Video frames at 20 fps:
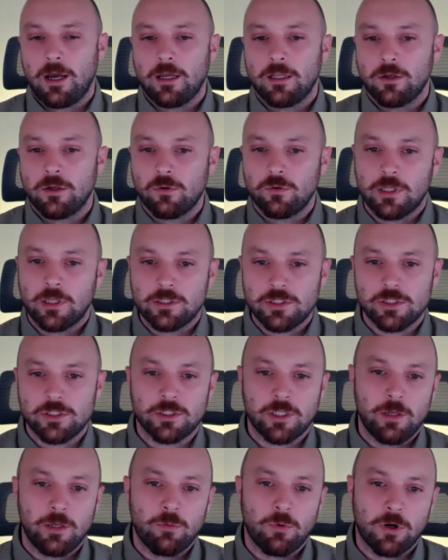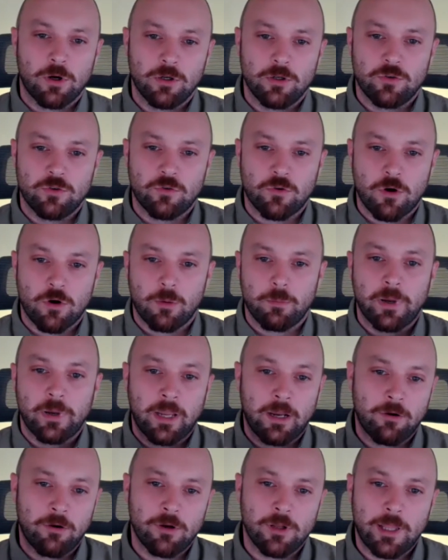I don't necessarily want to draw
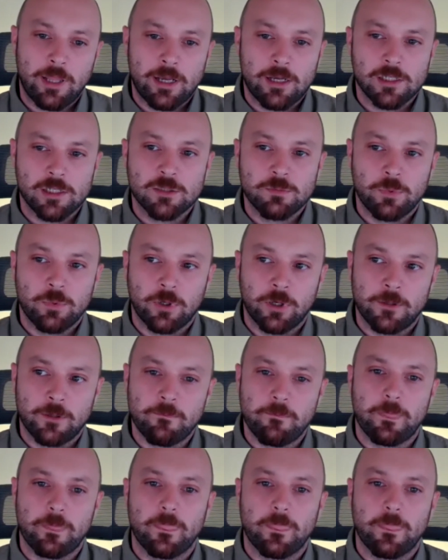parallels, but